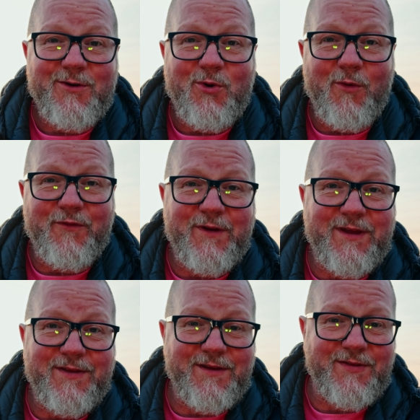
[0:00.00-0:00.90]

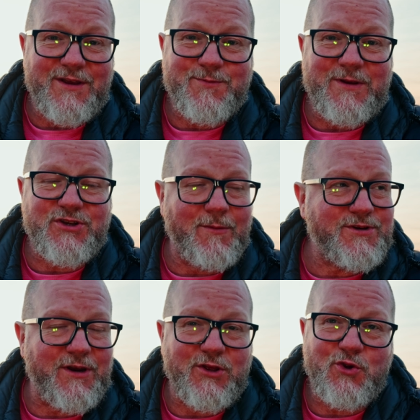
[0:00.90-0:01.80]
hopefully this has been some
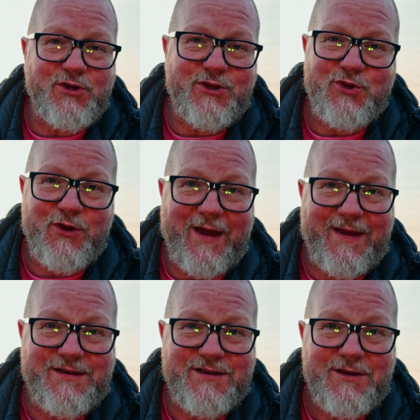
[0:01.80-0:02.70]
sort of use to you
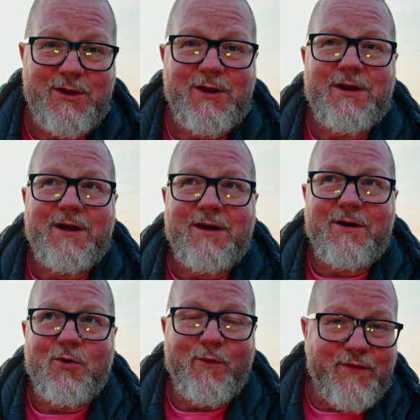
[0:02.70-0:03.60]
guys.
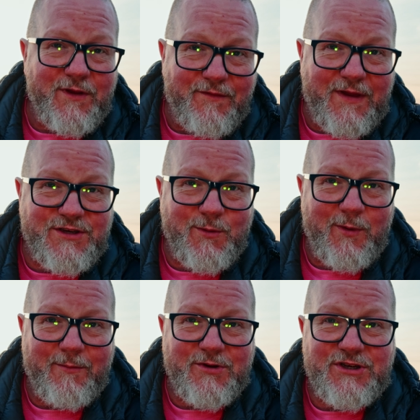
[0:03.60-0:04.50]
Hopefully you've liked some of
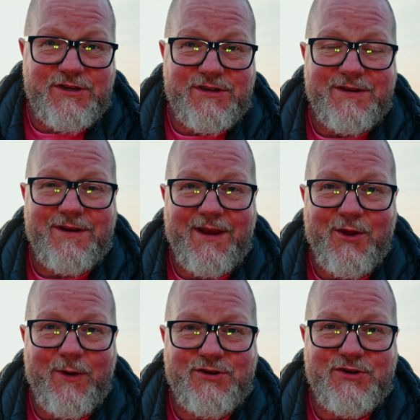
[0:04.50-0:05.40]
the images. Any
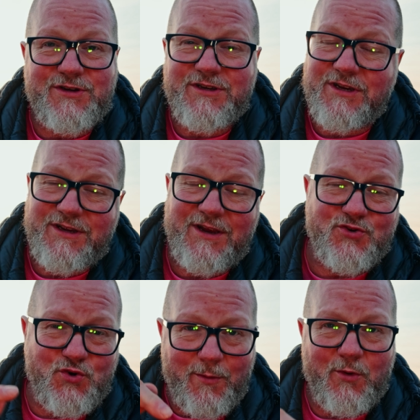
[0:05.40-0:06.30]
questions, as I said,
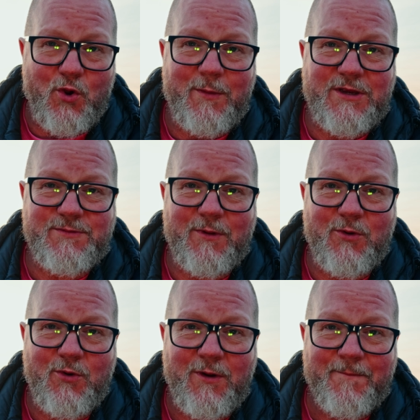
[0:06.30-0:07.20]
drop them in the comments
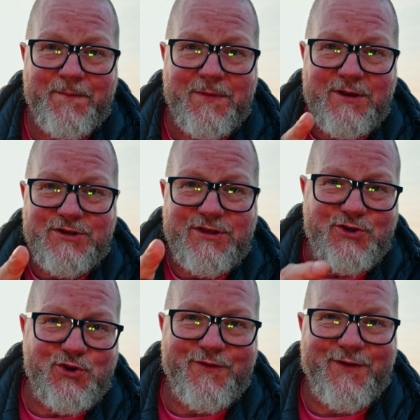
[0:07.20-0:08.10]
below. Stay
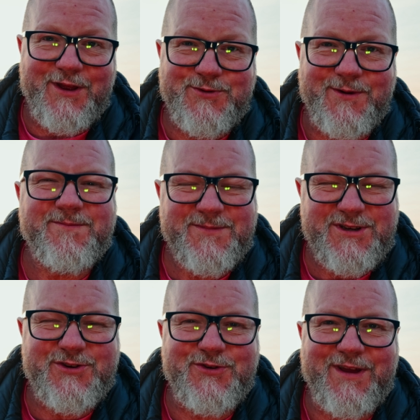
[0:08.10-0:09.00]
tuned for the next one.
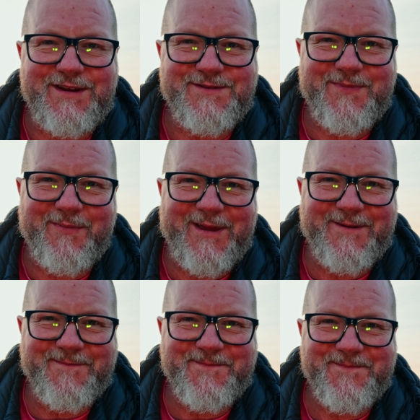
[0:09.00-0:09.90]
See you soon, guys. Bye
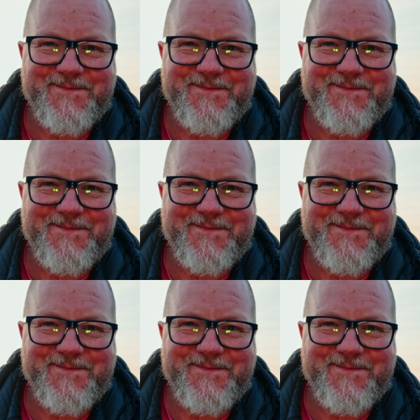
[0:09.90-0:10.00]
bye.